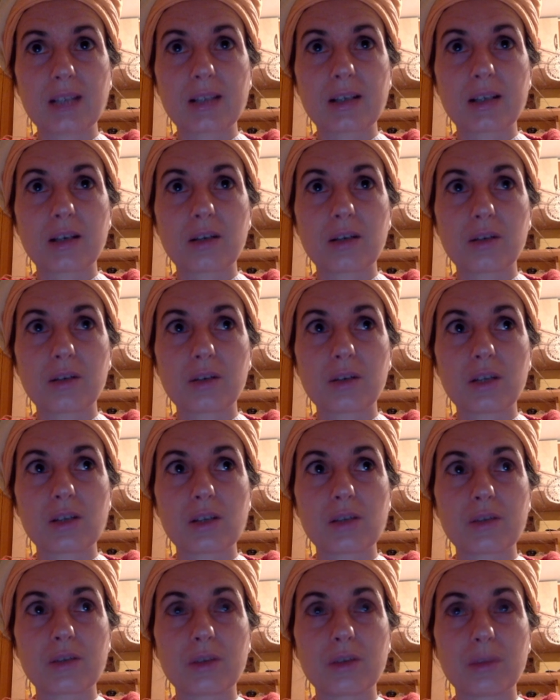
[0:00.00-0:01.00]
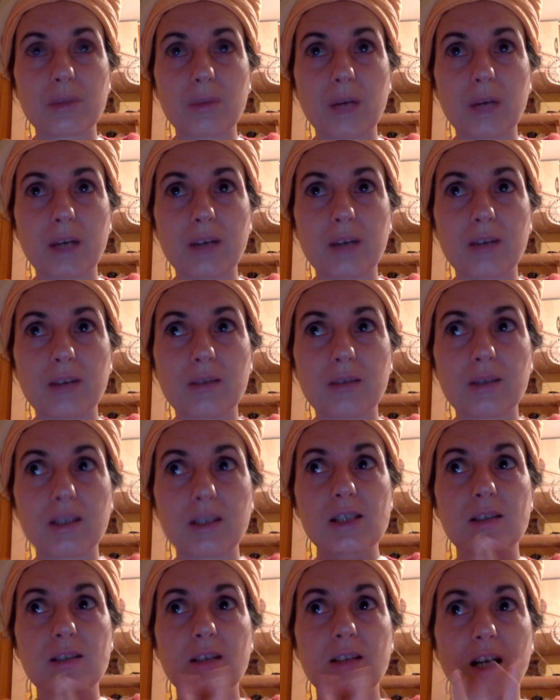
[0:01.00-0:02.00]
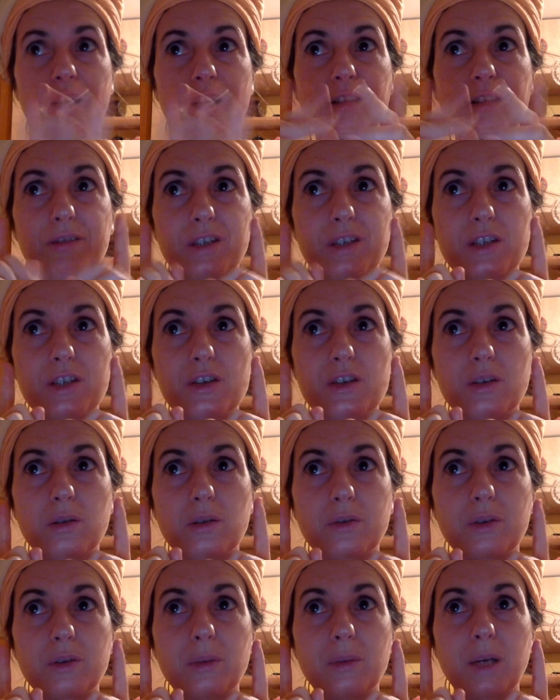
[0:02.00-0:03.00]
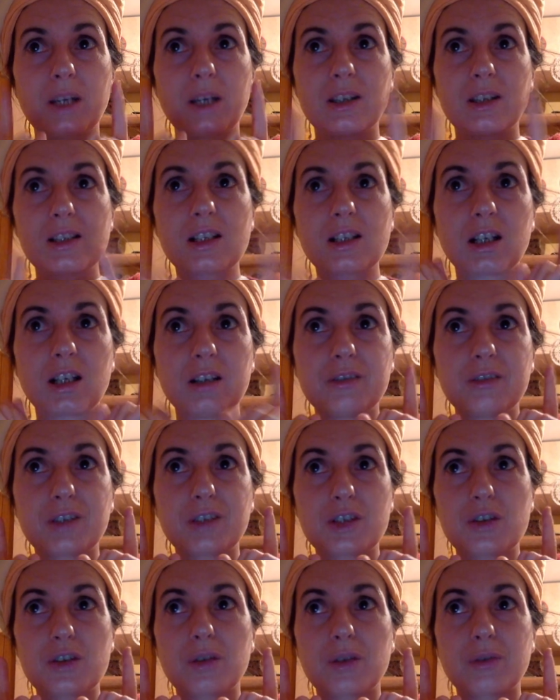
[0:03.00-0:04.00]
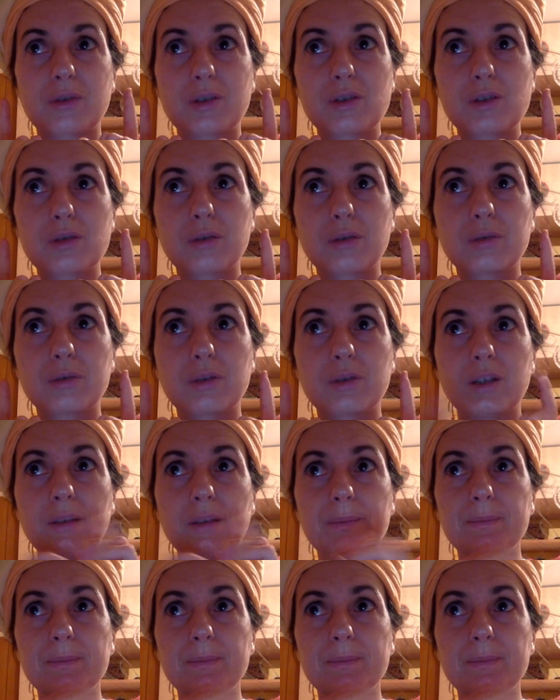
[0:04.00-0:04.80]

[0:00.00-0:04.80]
and contents of the mind, this current version of the mind, this current version of the software.